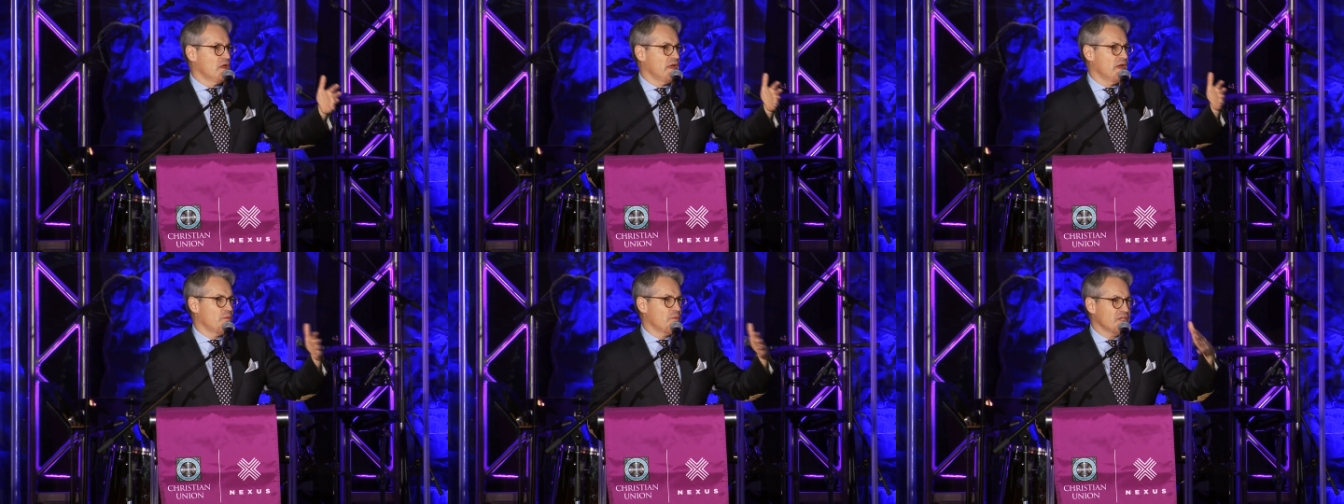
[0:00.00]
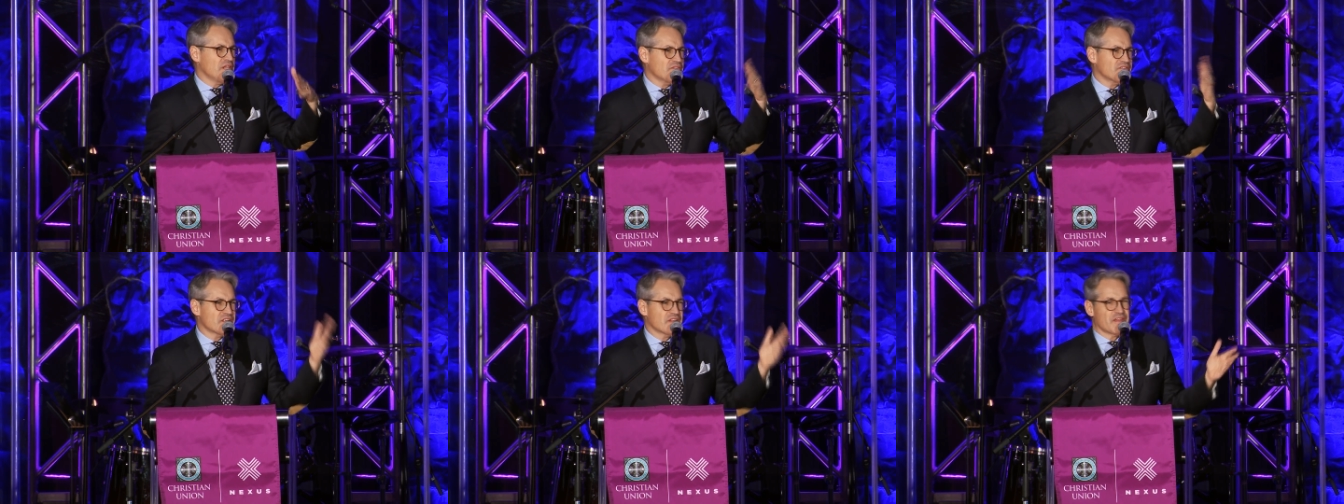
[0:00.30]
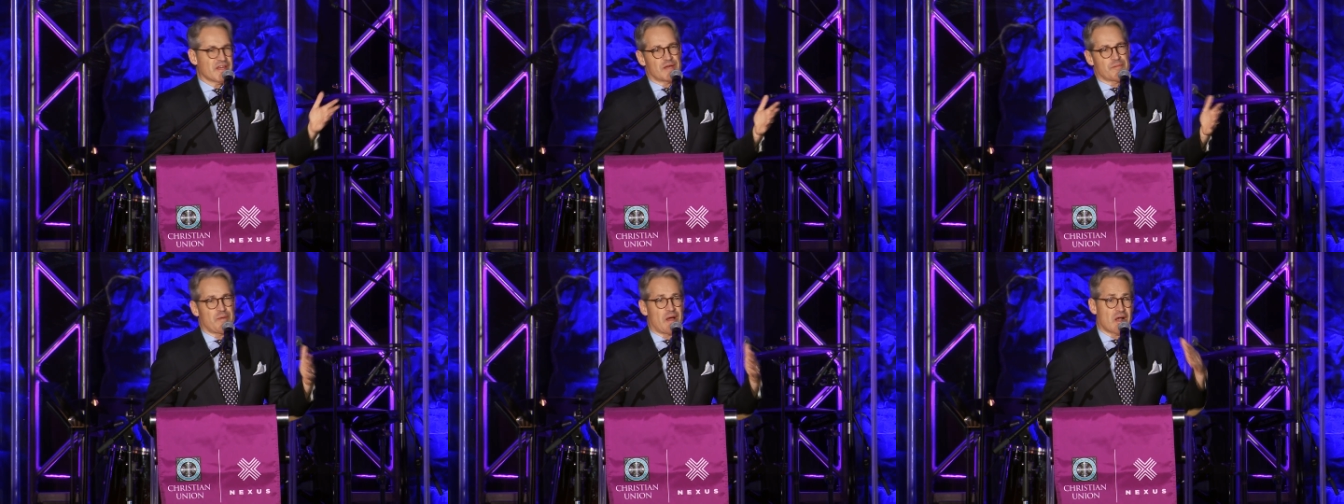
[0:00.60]
and we love to
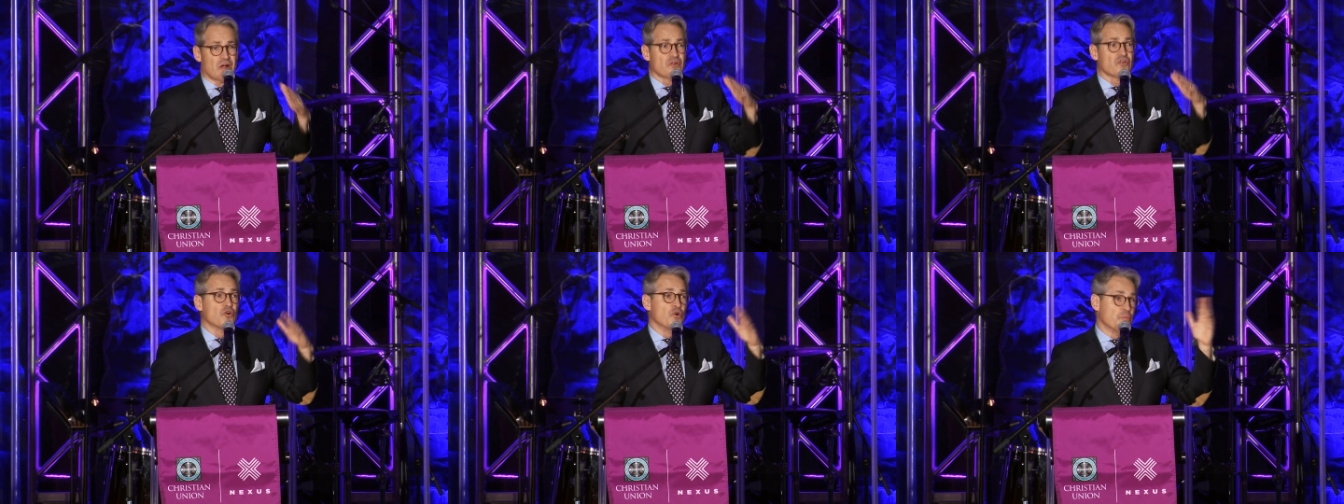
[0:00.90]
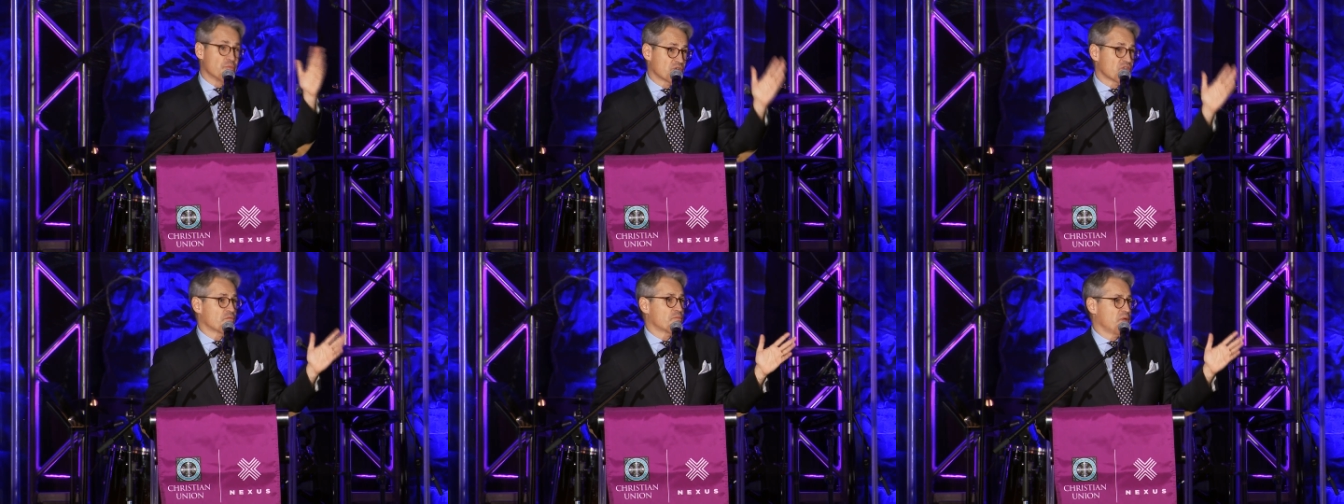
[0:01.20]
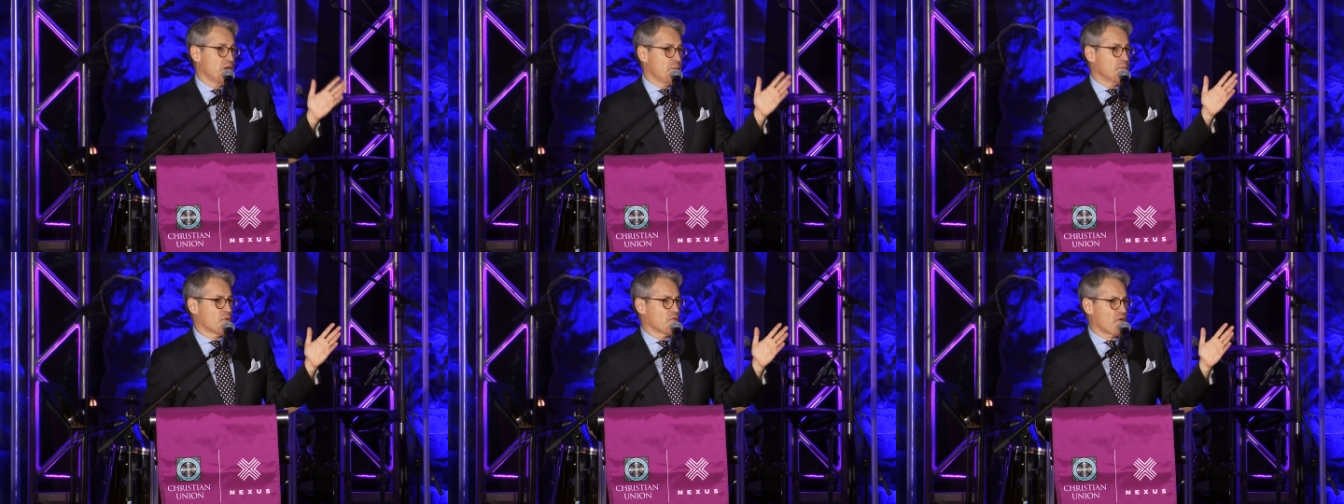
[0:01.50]
think about groups of
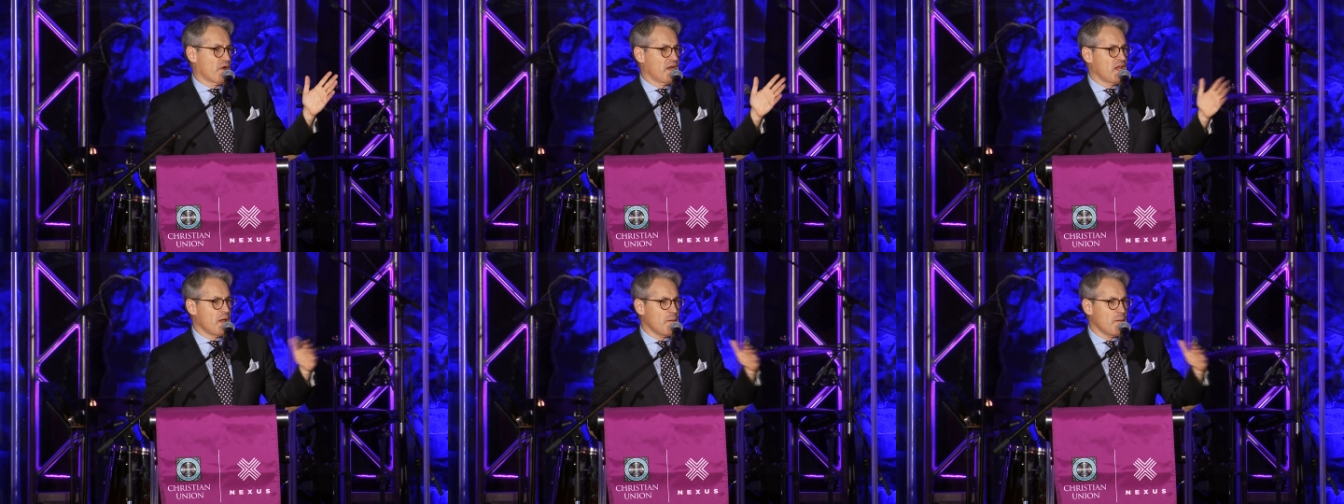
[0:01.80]
people, right?